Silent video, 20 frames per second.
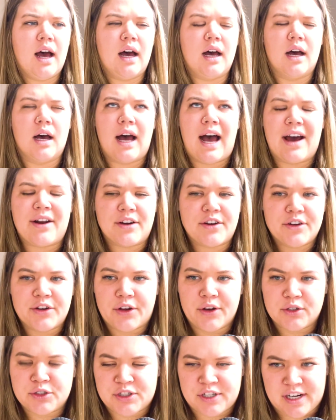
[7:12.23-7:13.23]
How did
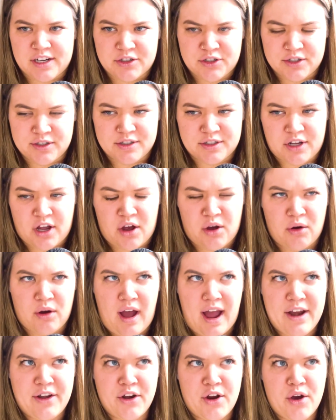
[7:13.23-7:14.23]
negotiations go?
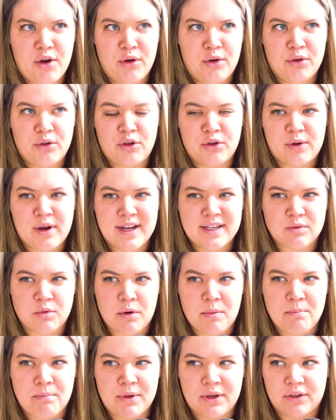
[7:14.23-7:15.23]
I know you guys
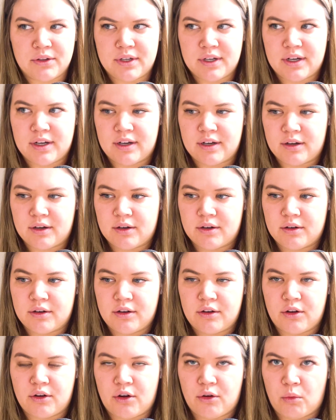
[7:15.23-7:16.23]
were building,
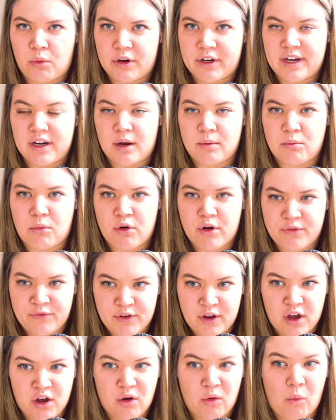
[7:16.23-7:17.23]
working on
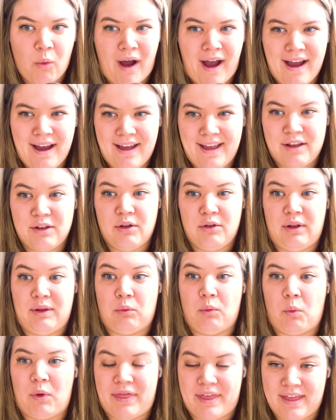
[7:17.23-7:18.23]
Morphio
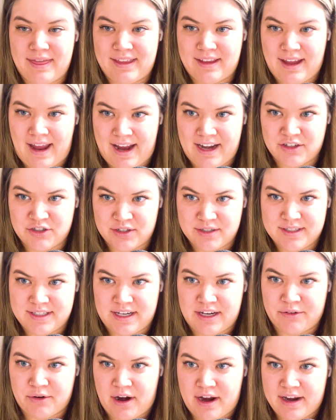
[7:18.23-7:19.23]
within the
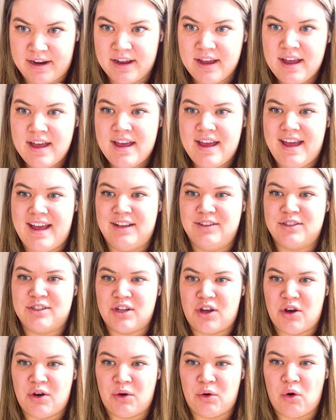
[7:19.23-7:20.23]
agency, right? Mm-hmm. And
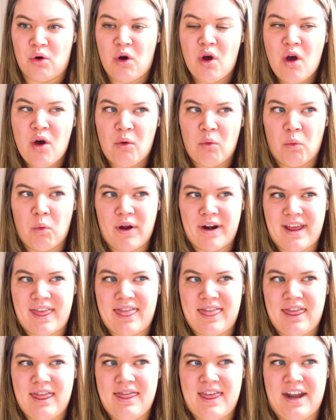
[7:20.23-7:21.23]
so what
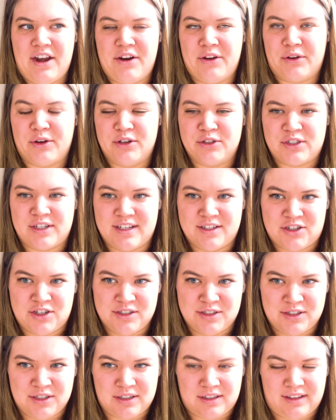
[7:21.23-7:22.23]
did the
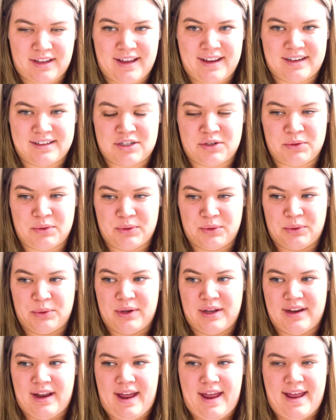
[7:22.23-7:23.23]
negotiations look like
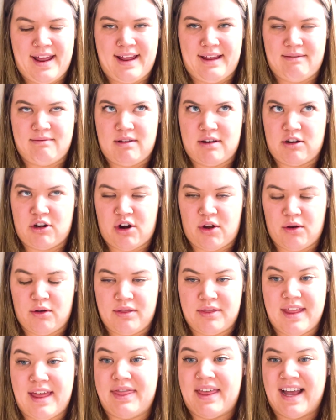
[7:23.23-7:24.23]
to,
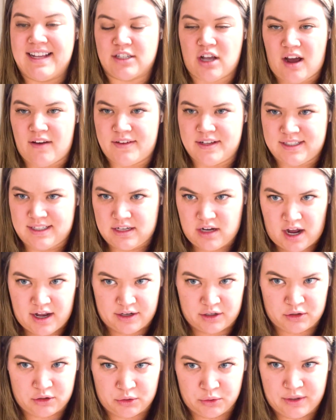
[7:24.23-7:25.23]
that's obviously not
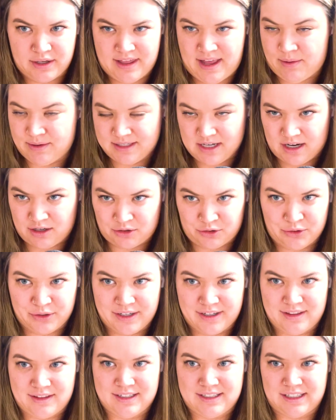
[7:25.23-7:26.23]
included. That was not
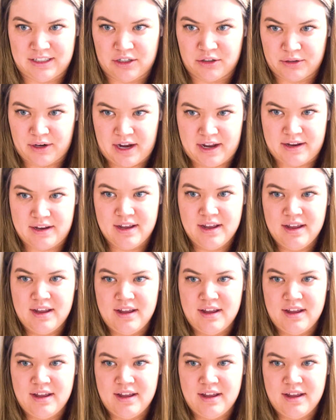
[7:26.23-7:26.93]
included in the deal, right?